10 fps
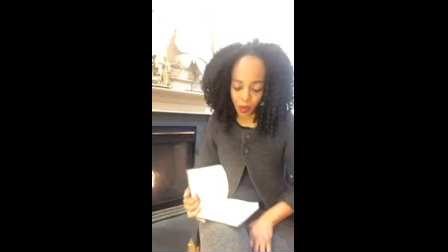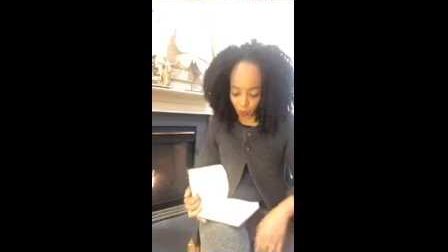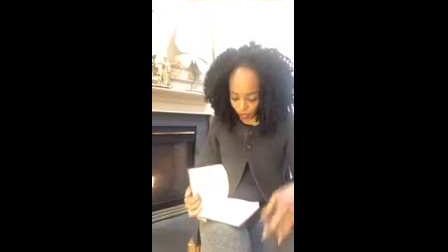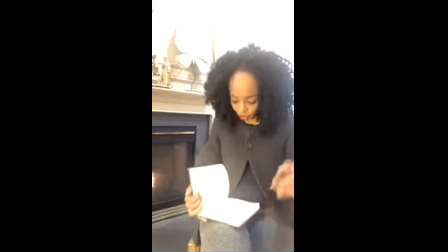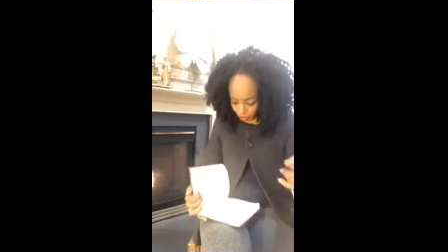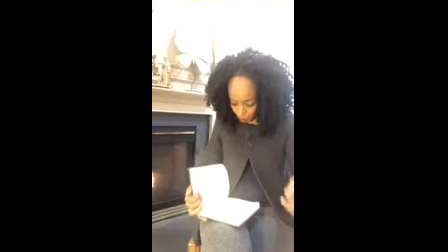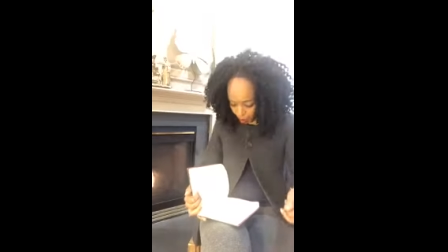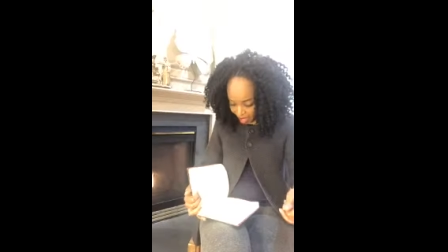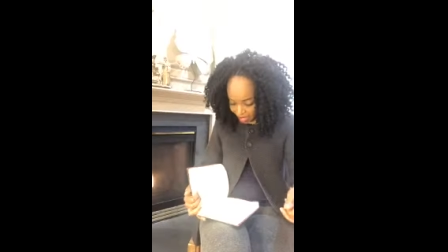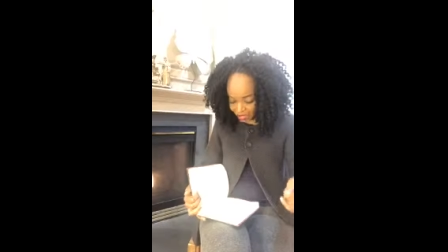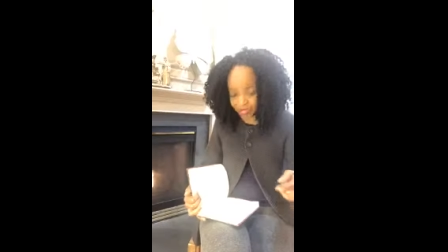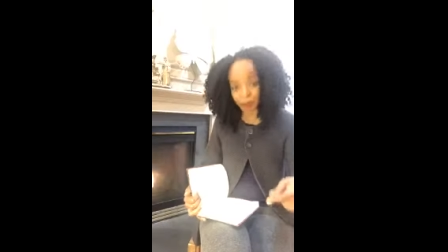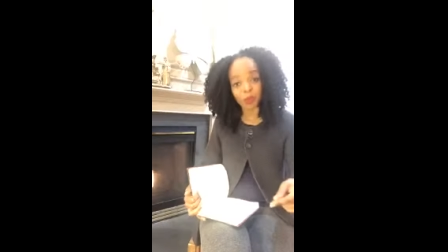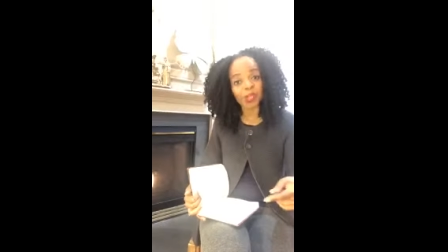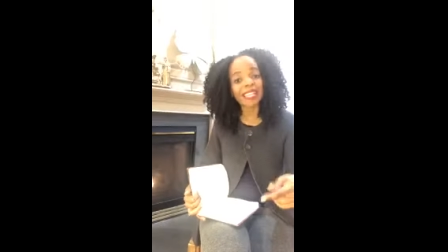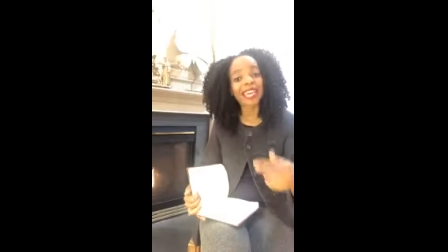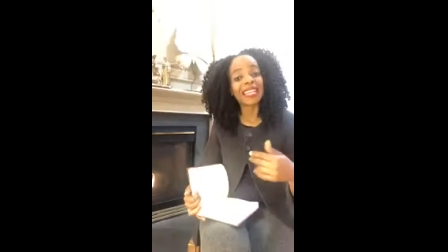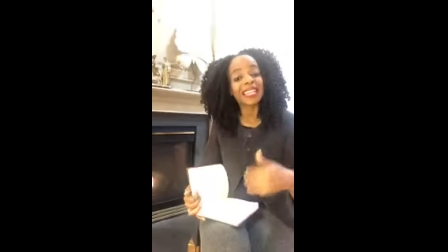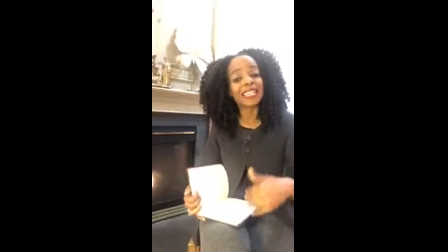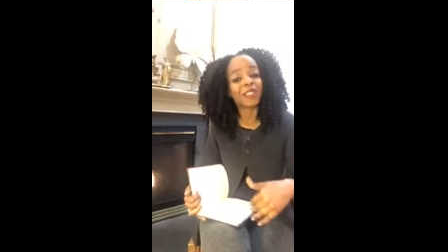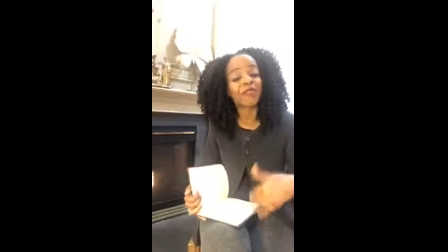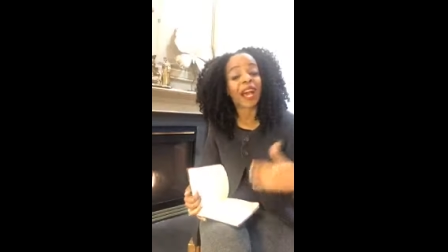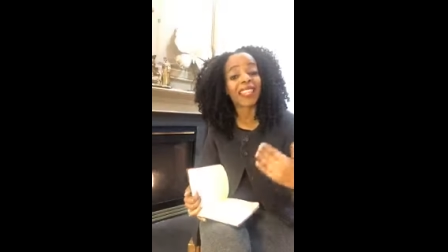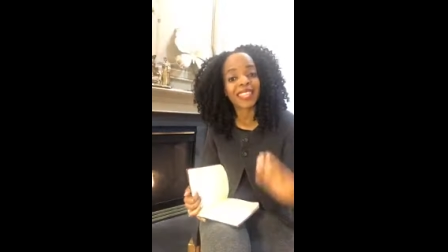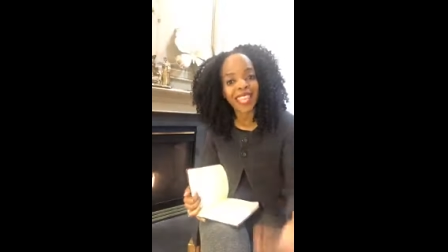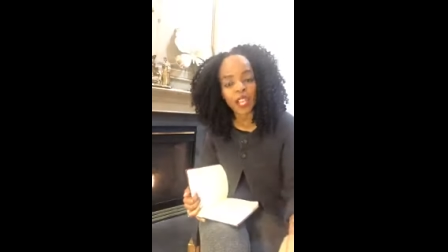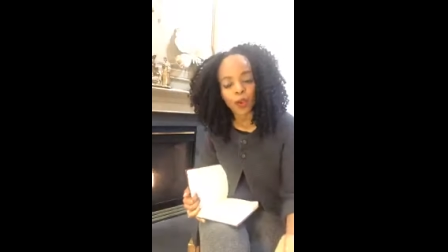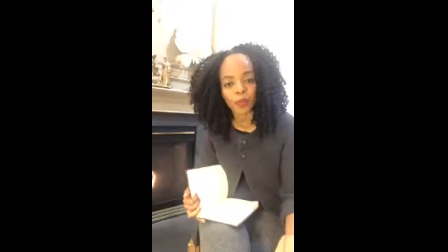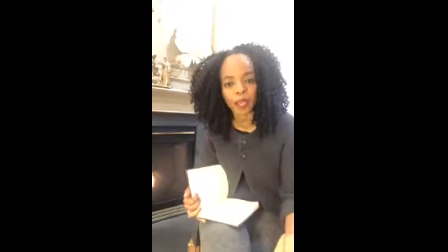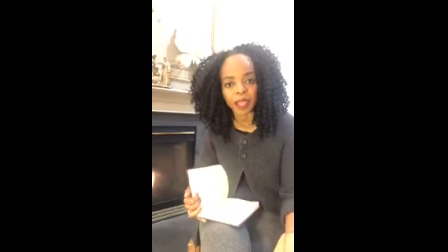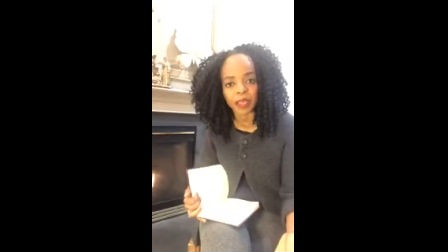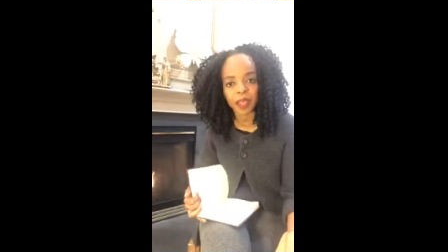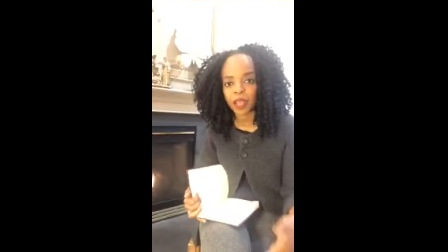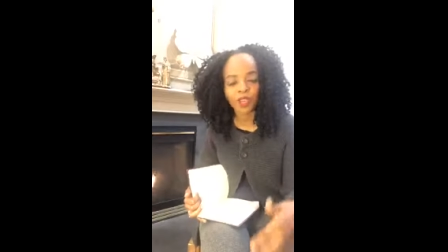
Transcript: which is why step three is identify their pain.